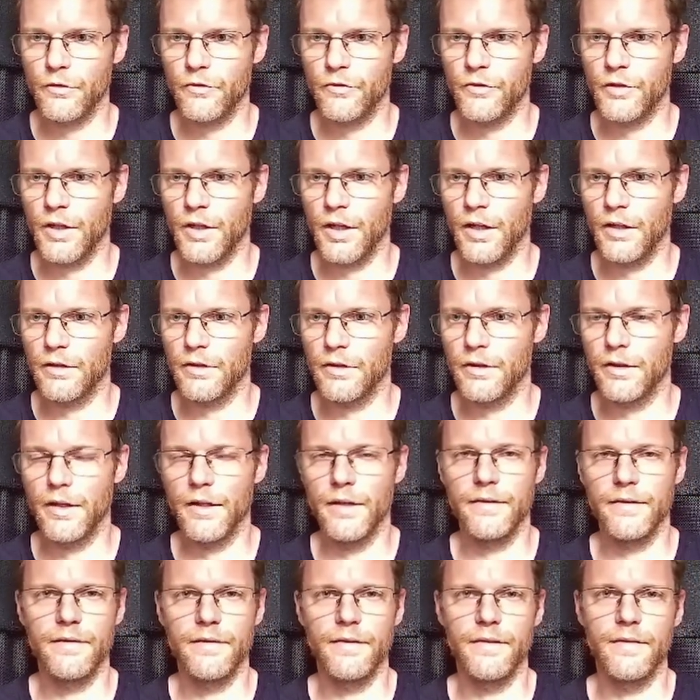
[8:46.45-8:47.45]
the other
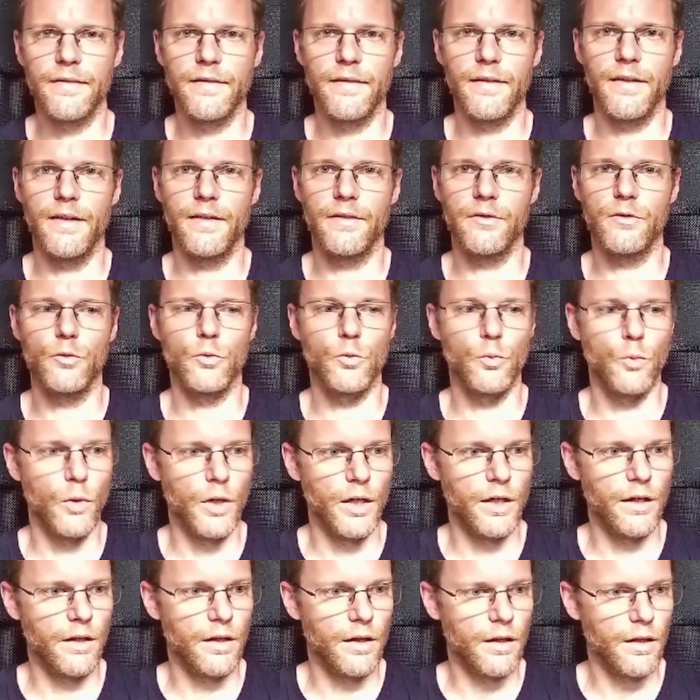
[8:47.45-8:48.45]
assets as
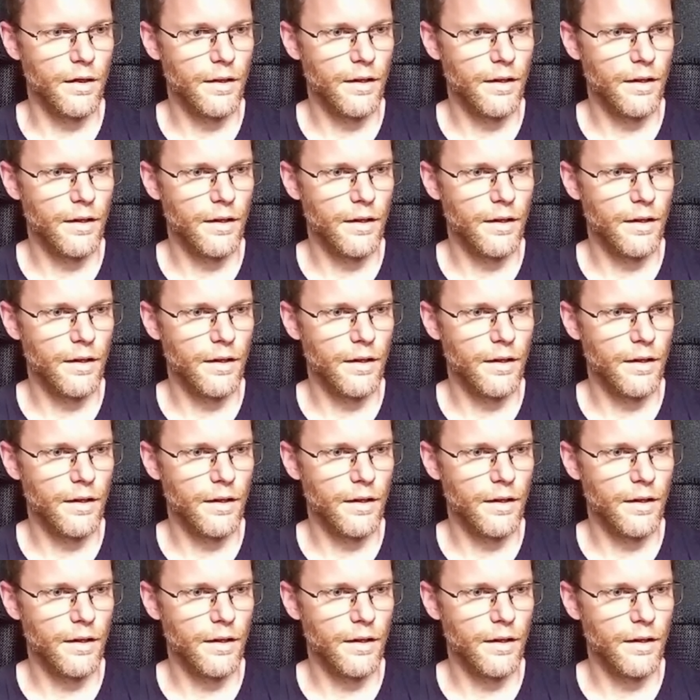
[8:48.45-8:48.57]
well,